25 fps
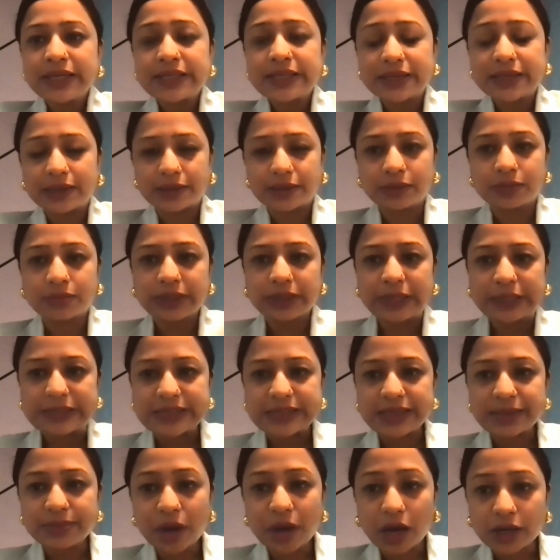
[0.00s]

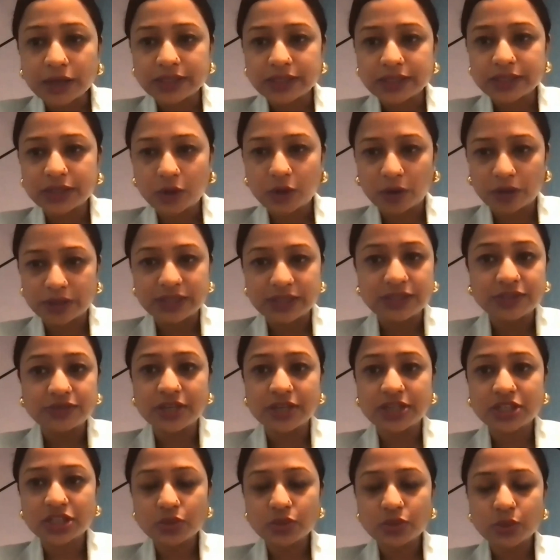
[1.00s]
let's say marketing
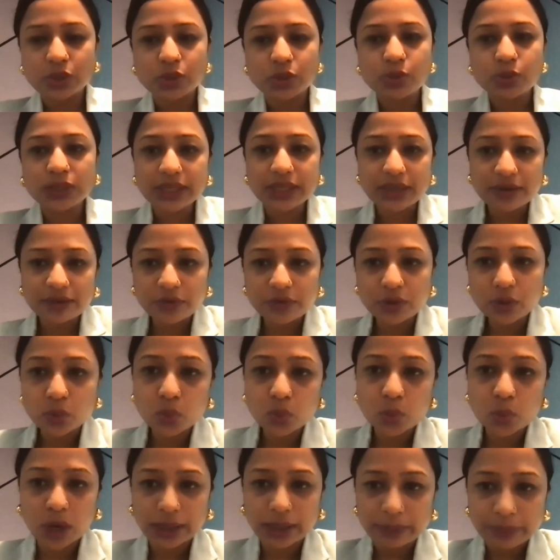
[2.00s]
concentration, which will give you
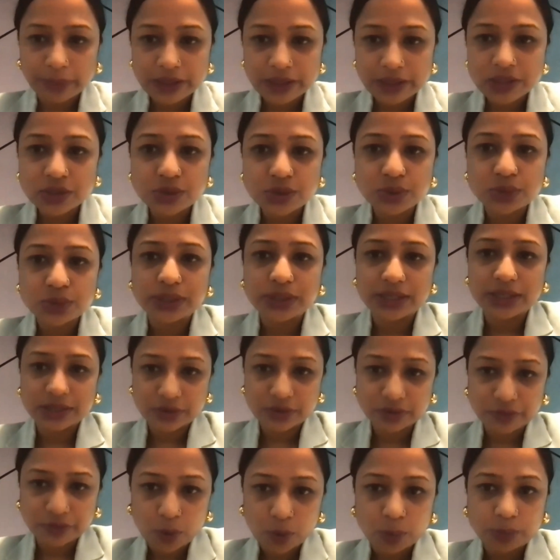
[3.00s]
1+2
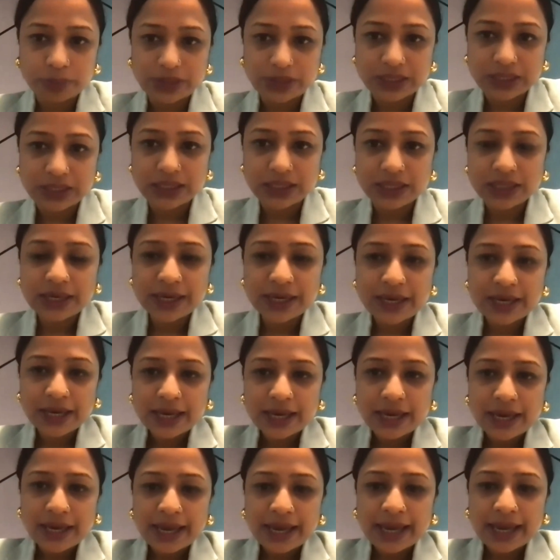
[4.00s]
years of OPT.
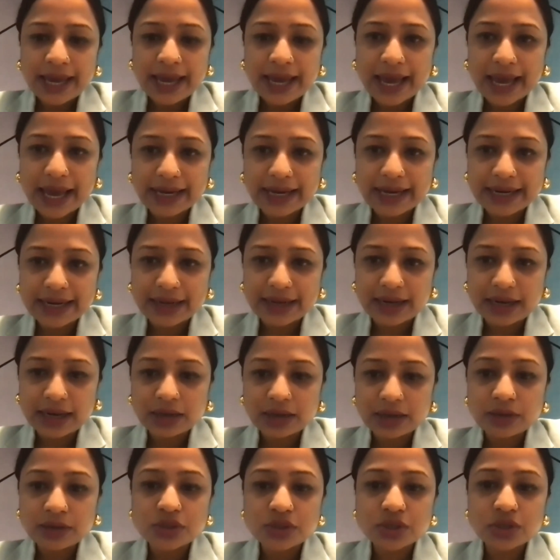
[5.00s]
And
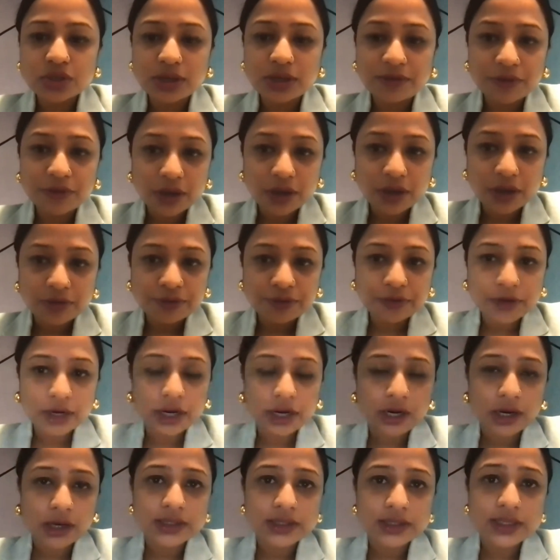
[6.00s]

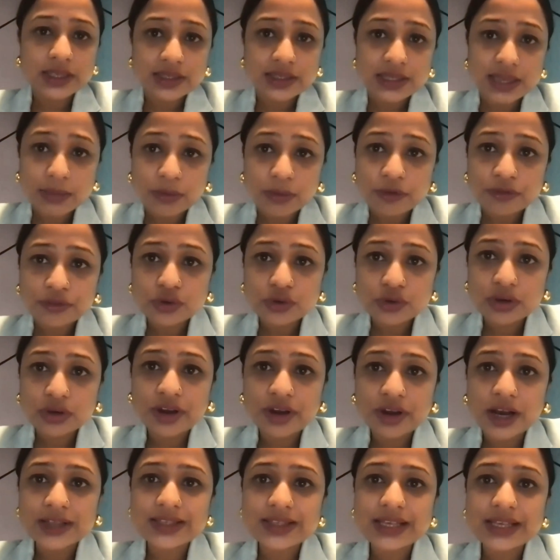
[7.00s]
since some of you
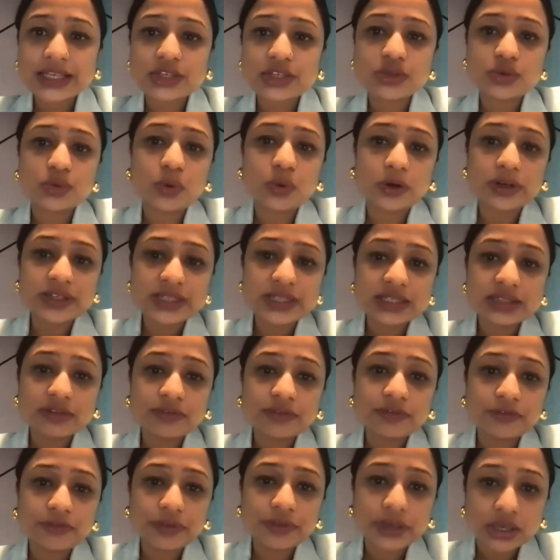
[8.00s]
have asked as to what is the
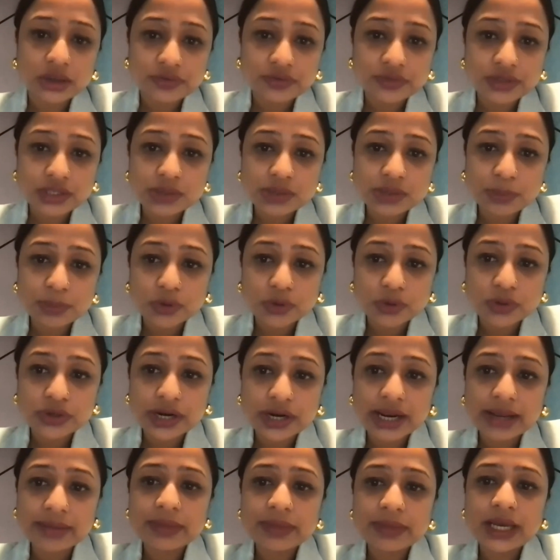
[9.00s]
fee of this
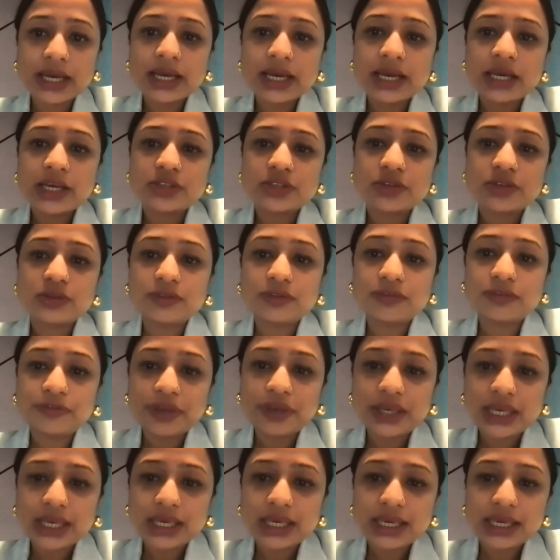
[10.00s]
program, so the
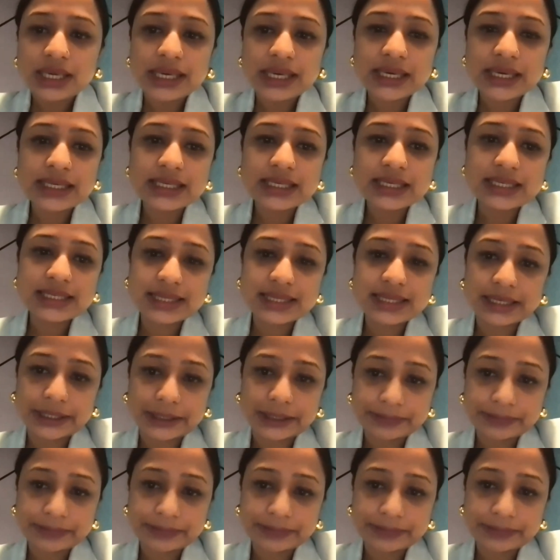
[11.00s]
fee is